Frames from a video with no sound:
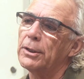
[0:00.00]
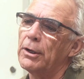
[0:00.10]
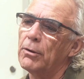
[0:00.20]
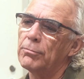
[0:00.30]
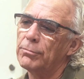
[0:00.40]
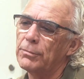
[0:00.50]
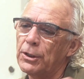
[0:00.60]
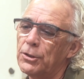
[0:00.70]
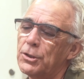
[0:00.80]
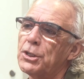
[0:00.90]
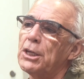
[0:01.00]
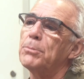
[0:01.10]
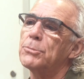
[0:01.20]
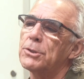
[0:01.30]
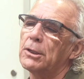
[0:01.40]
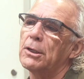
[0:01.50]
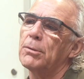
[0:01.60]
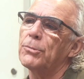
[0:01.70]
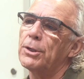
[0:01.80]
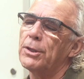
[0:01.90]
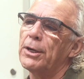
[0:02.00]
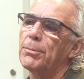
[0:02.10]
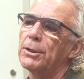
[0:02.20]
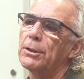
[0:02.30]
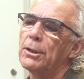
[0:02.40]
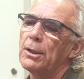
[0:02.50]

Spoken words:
and the teams that come with them. And